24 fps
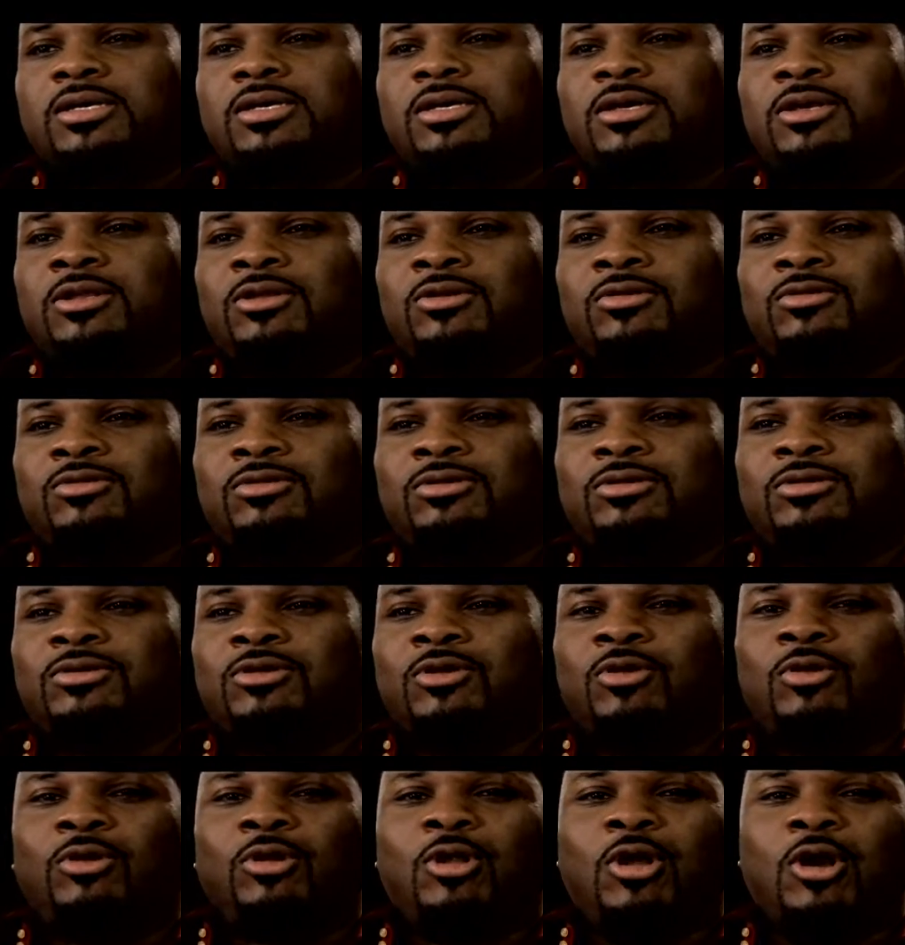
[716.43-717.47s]
you know,
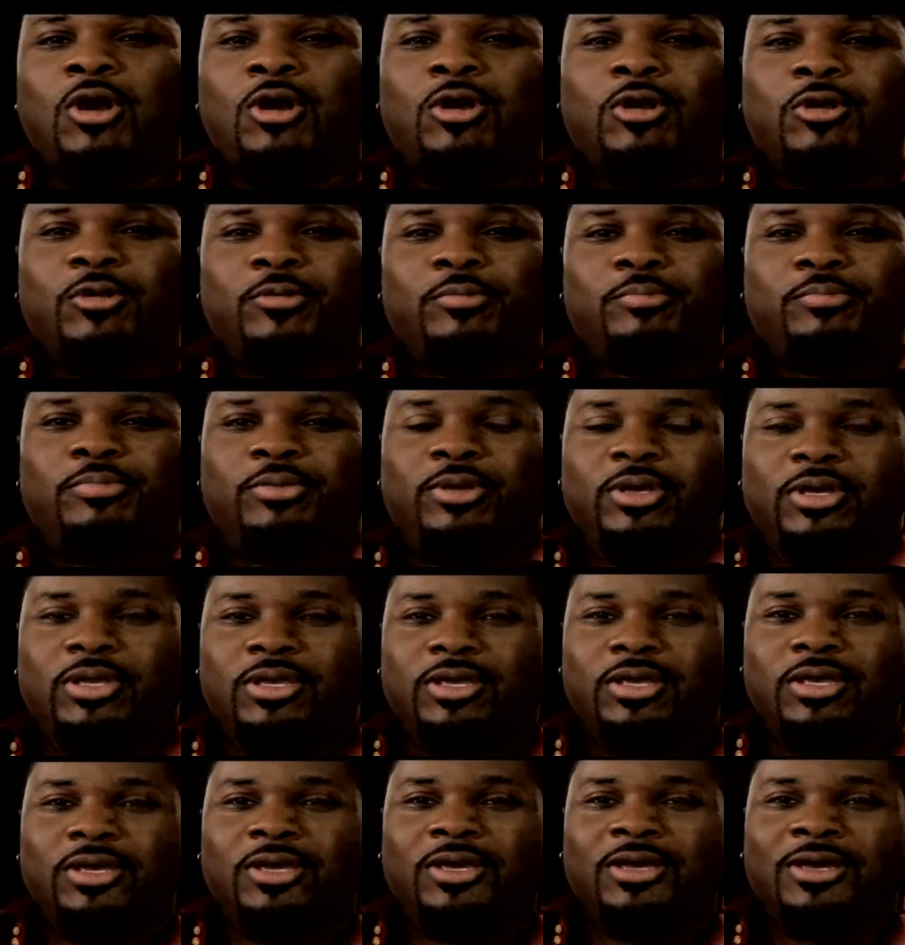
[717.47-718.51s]
no longer
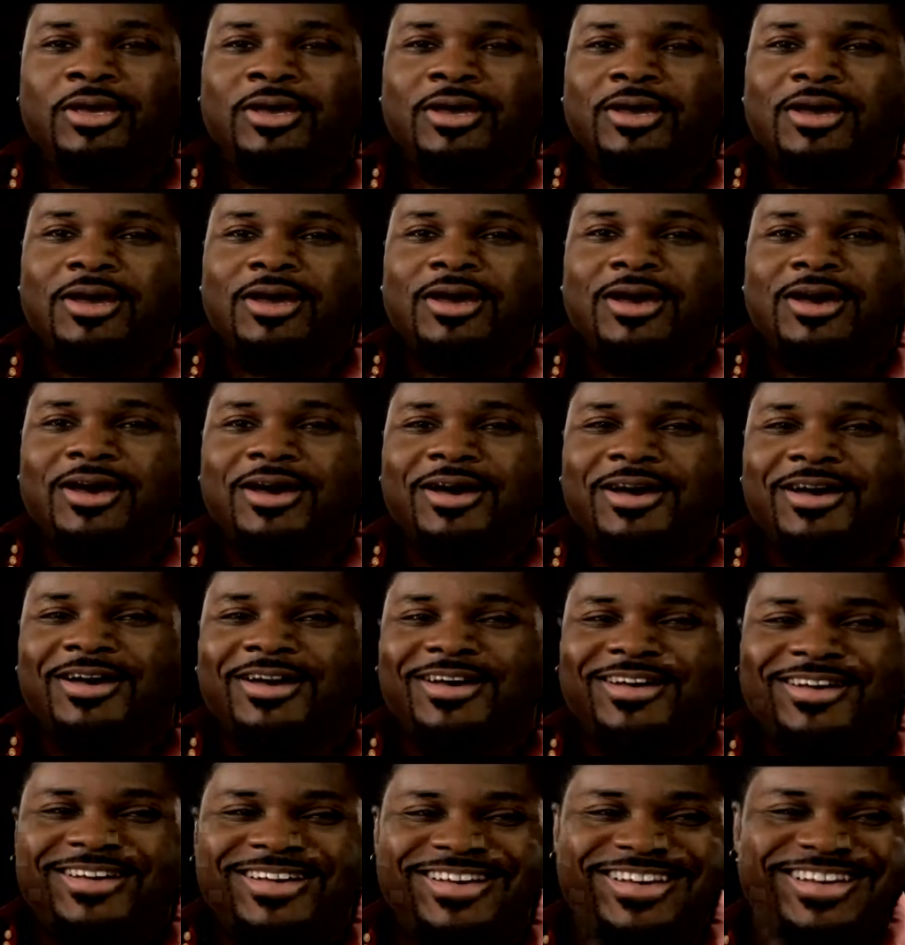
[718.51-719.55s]
being
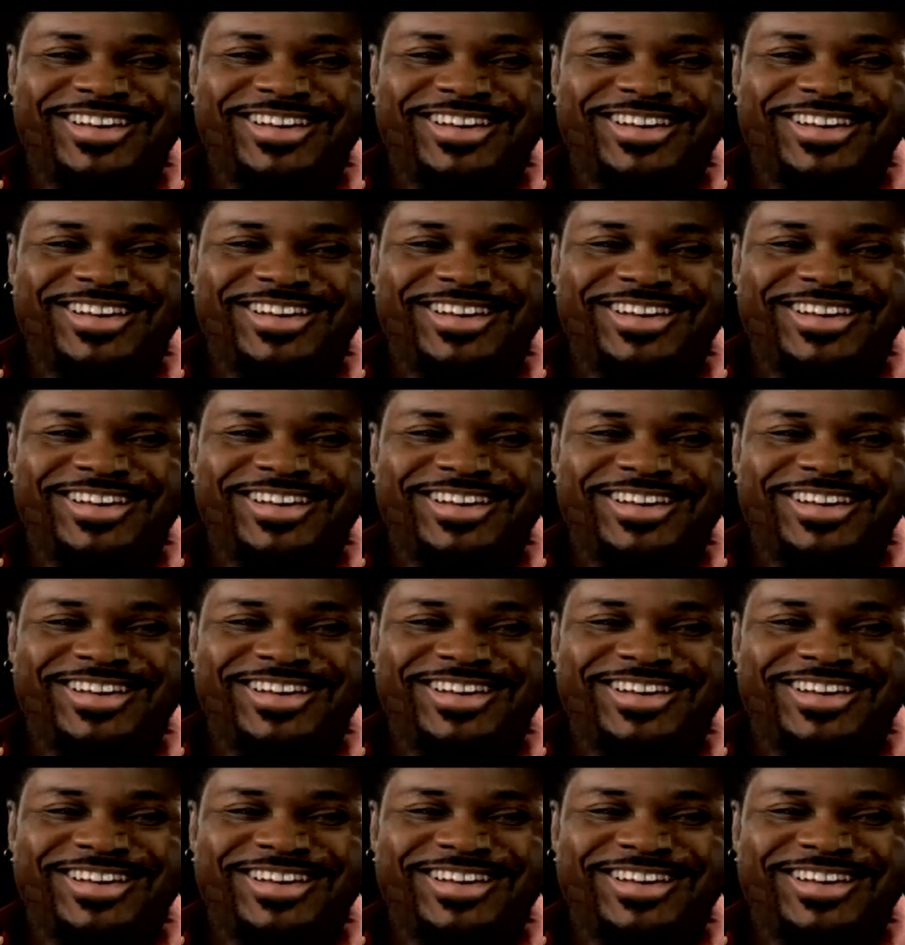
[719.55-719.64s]
uh,